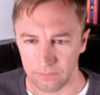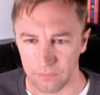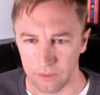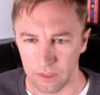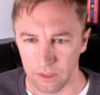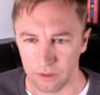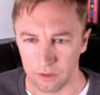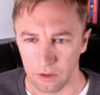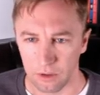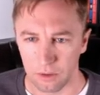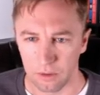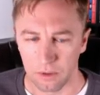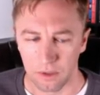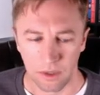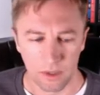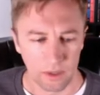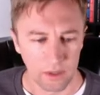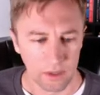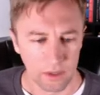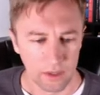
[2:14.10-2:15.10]
So
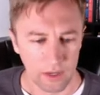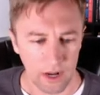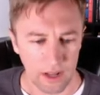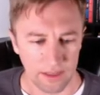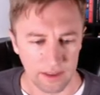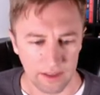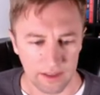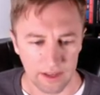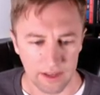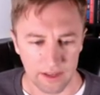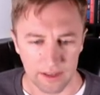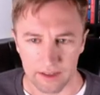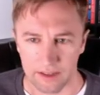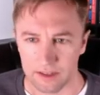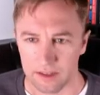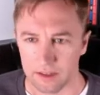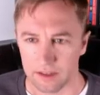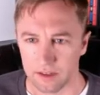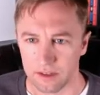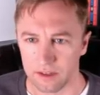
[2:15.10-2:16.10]
I think that
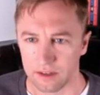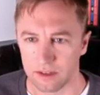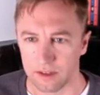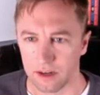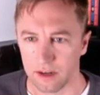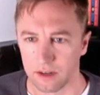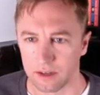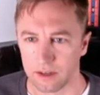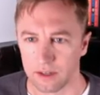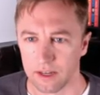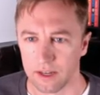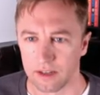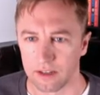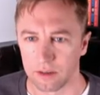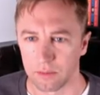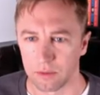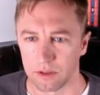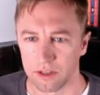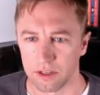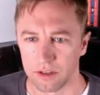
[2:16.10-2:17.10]
this stock has
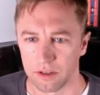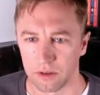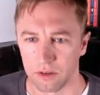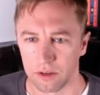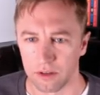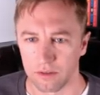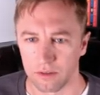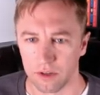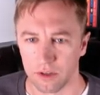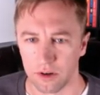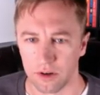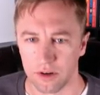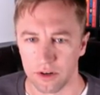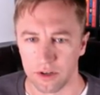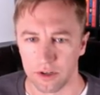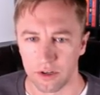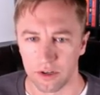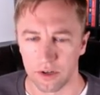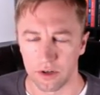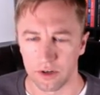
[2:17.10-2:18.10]
the potential of starting
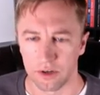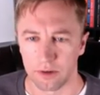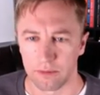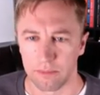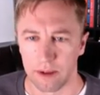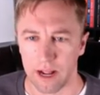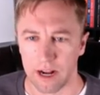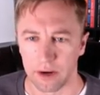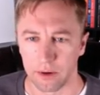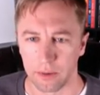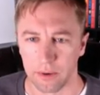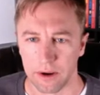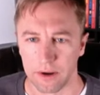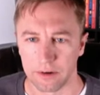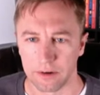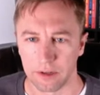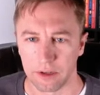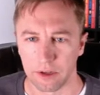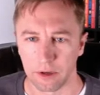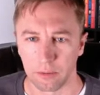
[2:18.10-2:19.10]
to turn back
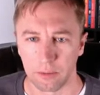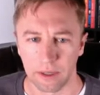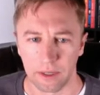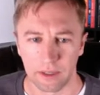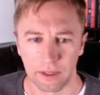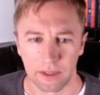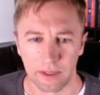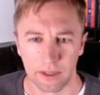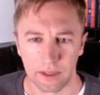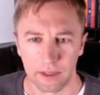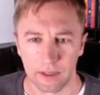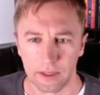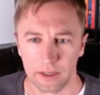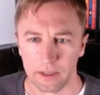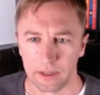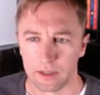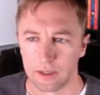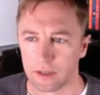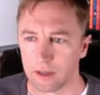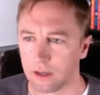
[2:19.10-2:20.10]
around a little bit.
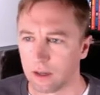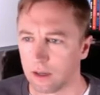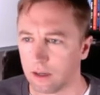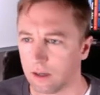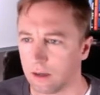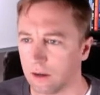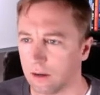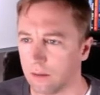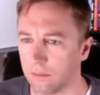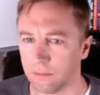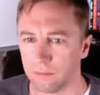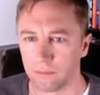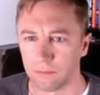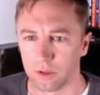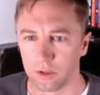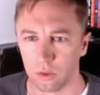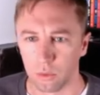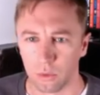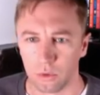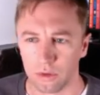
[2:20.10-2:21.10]
Um,
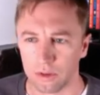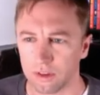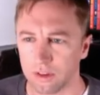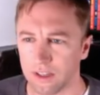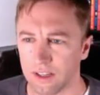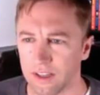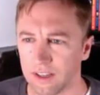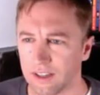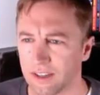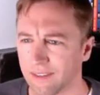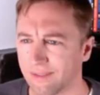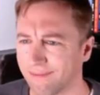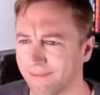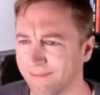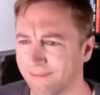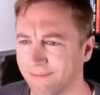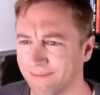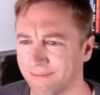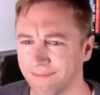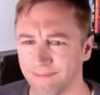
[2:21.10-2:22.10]
so we'll see,
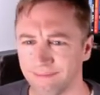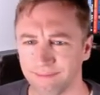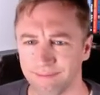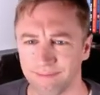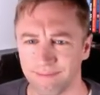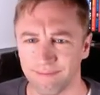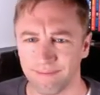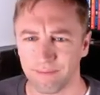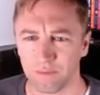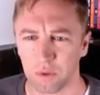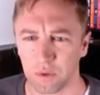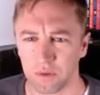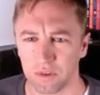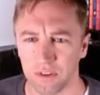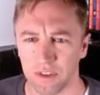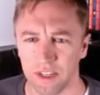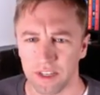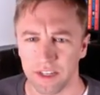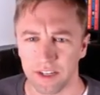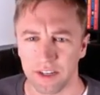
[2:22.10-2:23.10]
we'll
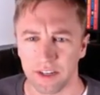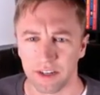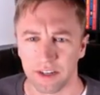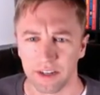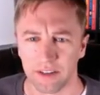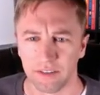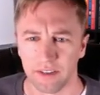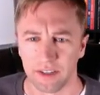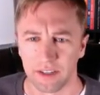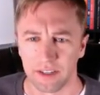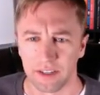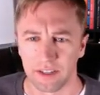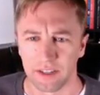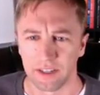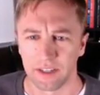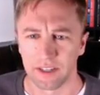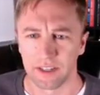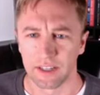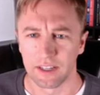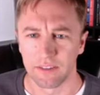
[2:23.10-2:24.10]
see here if it,
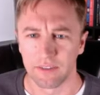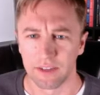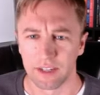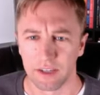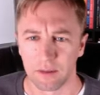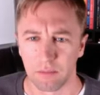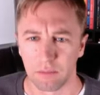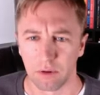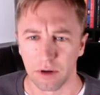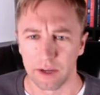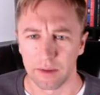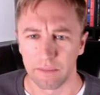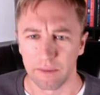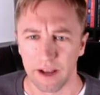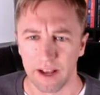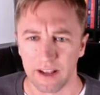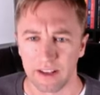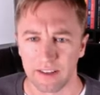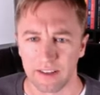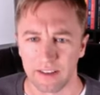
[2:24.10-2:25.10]
if it can break
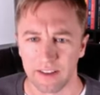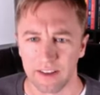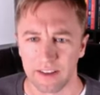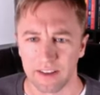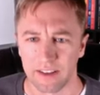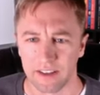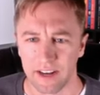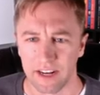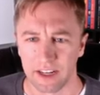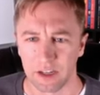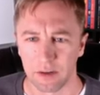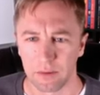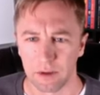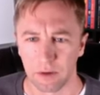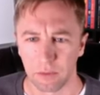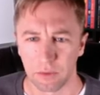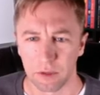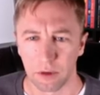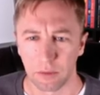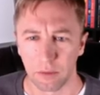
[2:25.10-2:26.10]
past this and actually be
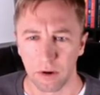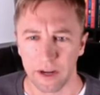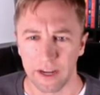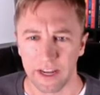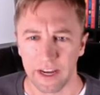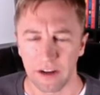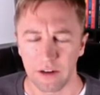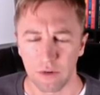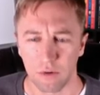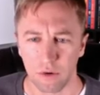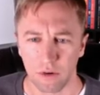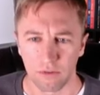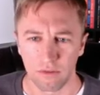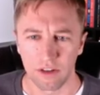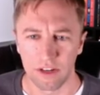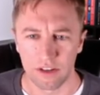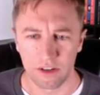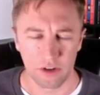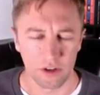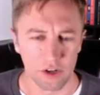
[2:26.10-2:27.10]
a real breakout, or if
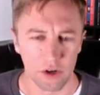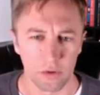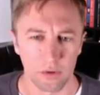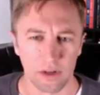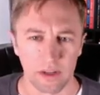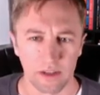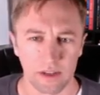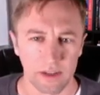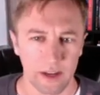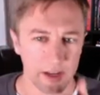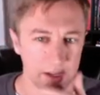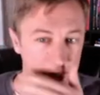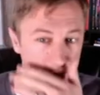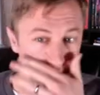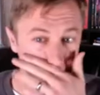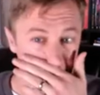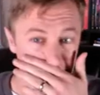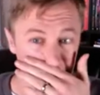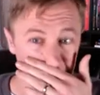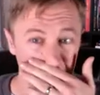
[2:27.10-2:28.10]
it is showing signs
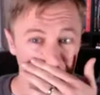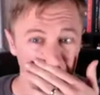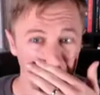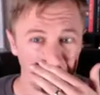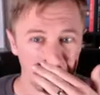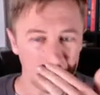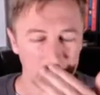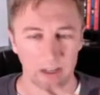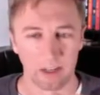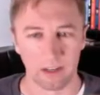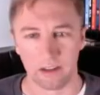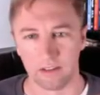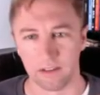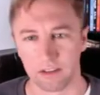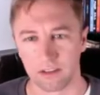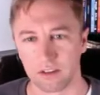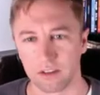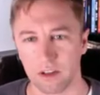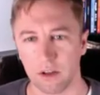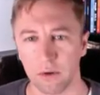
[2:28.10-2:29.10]
of a, of a
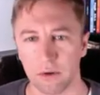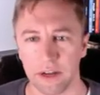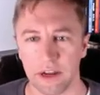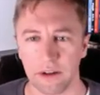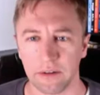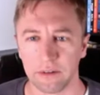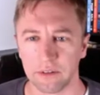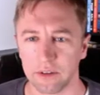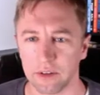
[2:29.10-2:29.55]
slowdown.